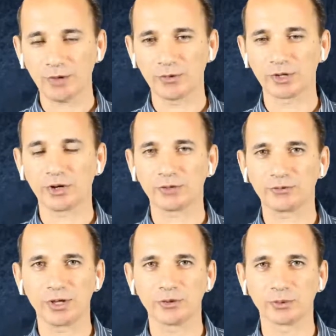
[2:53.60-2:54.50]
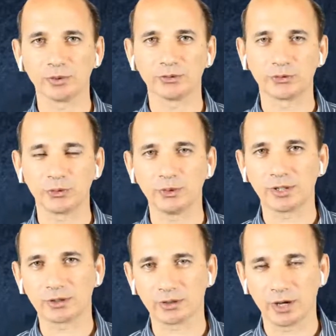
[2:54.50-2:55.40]
were not favorable to
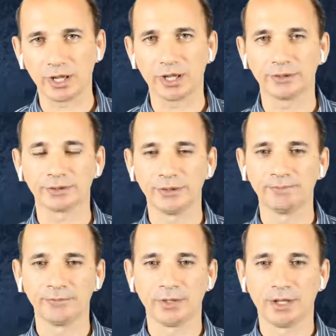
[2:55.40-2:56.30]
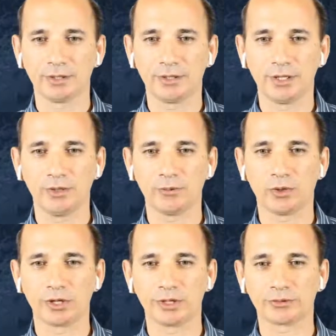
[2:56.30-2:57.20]
the client. They
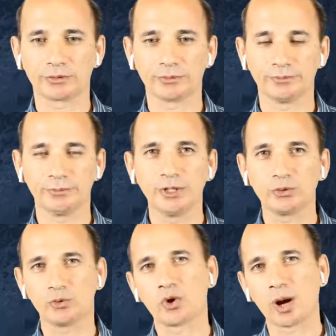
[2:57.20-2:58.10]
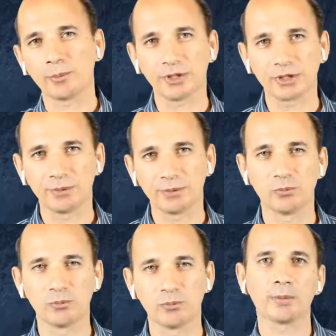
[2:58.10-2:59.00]
wanted me to communicate
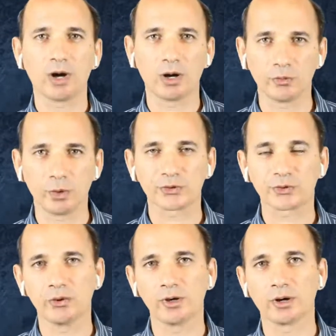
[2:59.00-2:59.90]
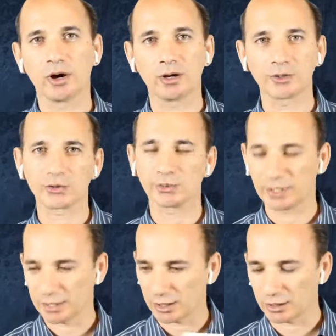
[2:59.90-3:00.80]
more about what's going on so
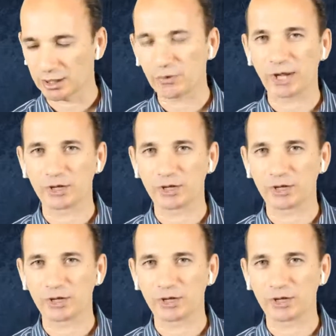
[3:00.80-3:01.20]
they can kind of